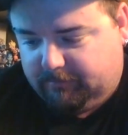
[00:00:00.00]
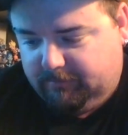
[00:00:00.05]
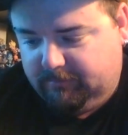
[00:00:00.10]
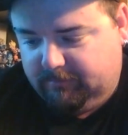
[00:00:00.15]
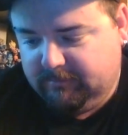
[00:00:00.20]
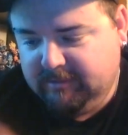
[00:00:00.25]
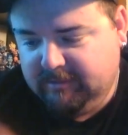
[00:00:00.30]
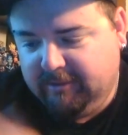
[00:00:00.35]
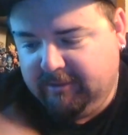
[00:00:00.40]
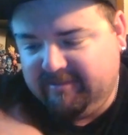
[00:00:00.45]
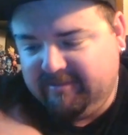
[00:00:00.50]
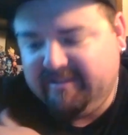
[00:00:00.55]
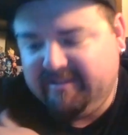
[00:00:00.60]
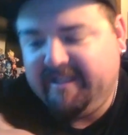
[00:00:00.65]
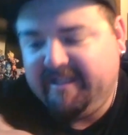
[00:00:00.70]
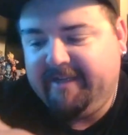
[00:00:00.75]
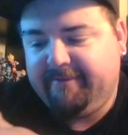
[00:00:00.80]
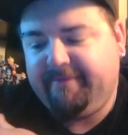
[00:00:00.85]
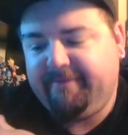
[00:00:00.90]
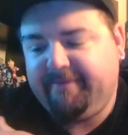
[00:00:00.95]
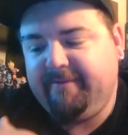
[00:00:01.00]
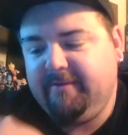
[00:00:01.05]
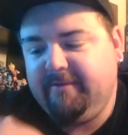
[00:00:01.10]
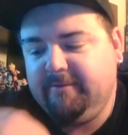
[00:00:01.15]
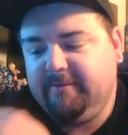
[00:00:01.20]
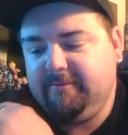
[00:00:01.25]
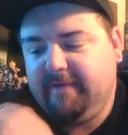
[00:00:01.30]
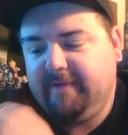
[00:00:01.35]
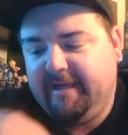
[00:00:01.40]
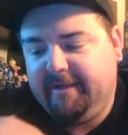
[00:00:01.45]
a relief,
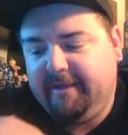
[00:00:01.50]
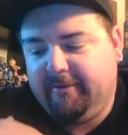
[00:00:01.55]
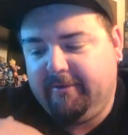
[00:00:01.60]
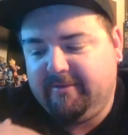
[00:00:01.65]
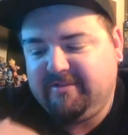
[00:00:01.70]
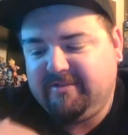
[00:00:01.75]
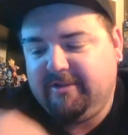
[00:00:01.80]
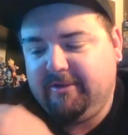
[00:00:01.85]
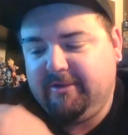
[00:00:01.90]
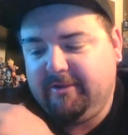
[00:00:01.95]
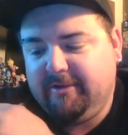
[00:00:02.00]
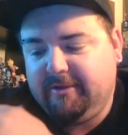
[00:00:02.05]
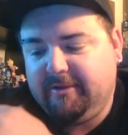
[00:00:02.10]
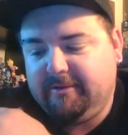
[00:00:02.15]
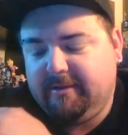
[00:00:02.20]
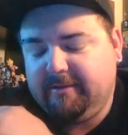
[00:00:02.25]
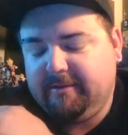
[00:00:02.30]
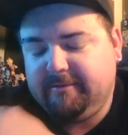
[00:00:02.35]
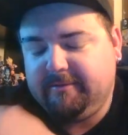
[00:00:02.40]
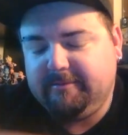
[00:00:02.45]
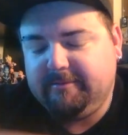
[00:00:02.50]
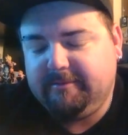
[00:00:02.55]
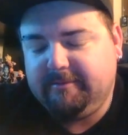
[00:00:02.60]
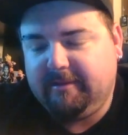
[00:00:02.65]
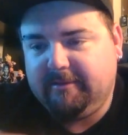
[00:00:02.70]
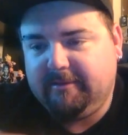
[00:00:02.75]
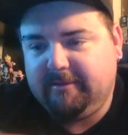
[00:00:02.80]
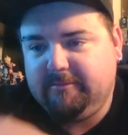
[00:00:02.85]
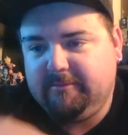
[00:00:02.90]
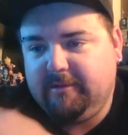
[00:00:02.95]
and also
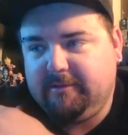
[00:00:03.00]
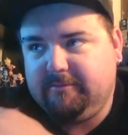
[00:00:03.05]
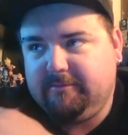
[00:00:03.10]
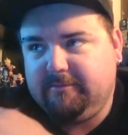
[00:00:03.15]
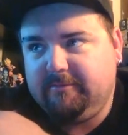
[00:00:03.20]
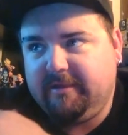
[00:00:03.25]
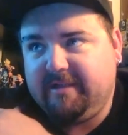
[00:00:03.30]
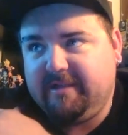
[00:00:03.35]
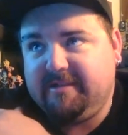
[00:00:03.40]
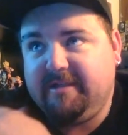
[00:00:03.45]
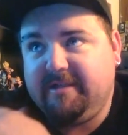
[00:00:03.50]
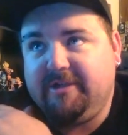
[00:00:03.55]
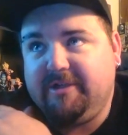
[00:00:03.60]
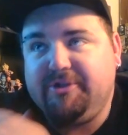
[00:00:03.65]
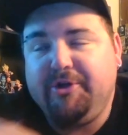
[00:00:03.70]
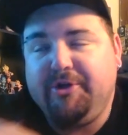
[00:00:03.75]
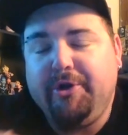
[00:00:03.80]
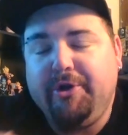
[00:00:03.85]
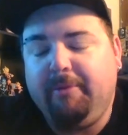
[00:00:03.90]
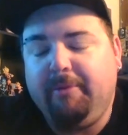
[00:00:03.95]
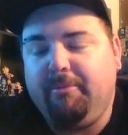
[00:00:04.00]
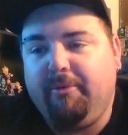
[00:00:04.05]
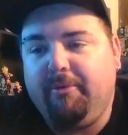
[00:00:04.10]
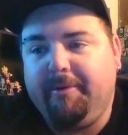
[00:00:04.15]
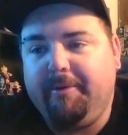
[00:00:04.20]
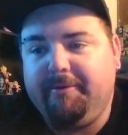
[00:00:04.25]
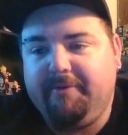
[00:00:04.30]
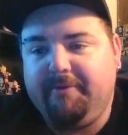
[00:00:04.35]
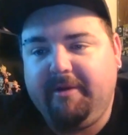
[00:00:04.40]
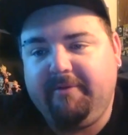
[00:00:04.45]
like I said, a turning
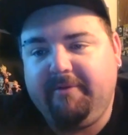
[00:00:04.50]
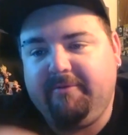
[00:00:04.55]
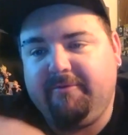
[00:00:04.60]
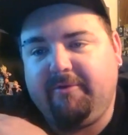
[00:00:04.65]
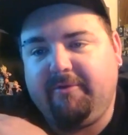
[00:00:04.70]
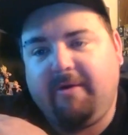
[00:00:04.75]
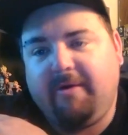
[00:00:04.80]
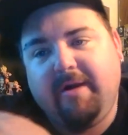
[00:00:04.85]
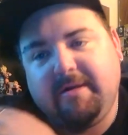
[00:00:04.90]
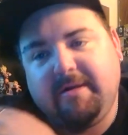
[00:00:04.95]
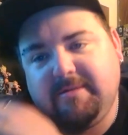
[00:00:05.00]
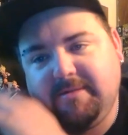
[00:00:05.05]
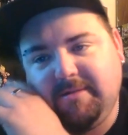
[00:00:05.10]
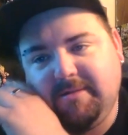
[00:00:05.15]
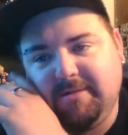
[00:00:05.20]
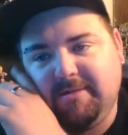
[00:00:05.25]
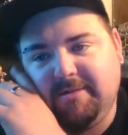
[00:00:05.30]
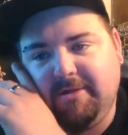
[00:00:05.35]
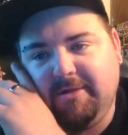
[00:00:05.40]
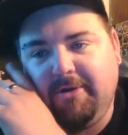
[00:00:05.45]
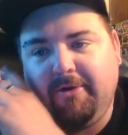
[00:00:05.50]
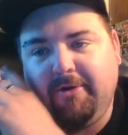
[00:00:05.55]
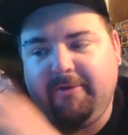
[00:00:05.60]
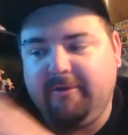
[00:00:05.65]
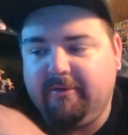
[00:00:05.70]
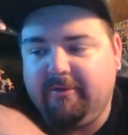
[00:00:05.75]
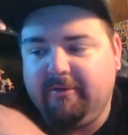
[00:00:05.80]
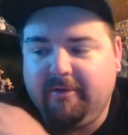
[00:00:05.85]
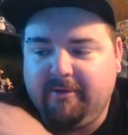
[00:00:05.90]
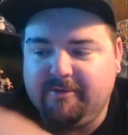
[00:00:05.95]
point even for us, just to know
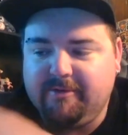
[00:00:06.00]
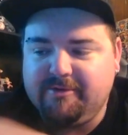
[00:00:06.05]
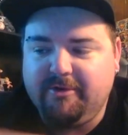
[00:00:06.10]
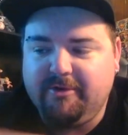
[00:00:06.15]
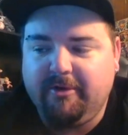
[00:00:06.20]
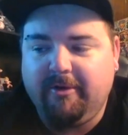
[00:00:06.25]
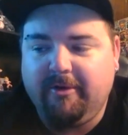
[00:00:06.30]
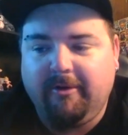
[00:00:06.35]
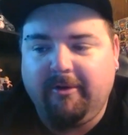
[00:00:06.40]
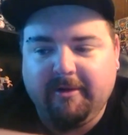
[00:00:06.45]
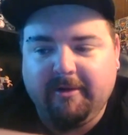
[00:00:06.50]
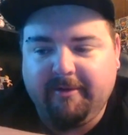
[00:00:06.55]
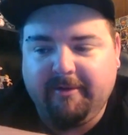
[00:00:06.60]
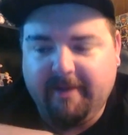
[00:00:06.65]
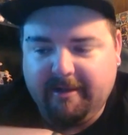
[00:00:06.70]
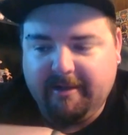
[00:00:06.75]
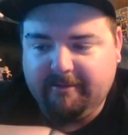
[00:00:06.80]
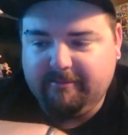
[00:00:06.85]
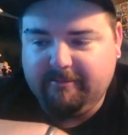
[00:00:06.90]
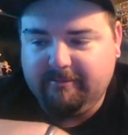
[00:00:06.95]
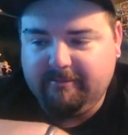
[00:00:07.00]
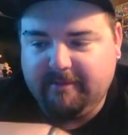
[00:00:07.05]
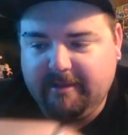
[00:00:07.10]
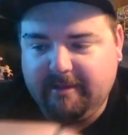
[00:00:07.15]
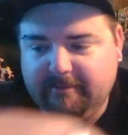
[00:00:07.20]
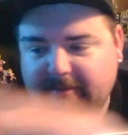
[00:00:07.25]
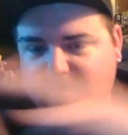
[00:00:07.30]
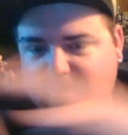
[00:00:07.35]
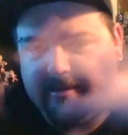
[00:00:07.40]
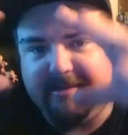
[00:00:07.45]
that there is no longer that
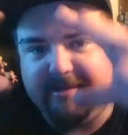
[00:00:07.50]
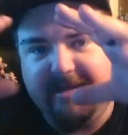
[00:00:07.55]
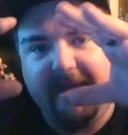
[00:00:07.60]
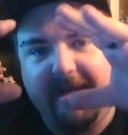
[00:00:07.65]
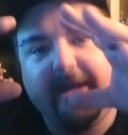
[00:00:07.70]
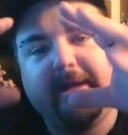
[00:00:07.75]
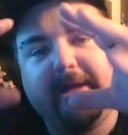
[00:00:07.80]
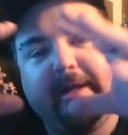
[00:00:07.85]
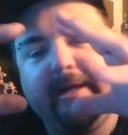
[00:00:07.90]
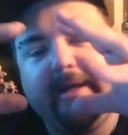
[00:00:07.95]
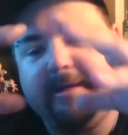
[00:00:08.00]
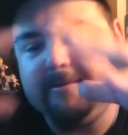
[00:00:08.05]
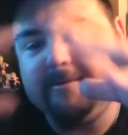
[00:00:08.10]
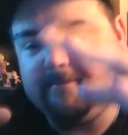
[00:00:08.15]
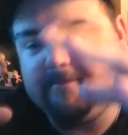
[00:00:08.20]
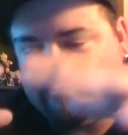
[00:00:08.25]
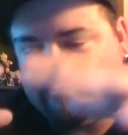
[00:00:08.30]
debt cloud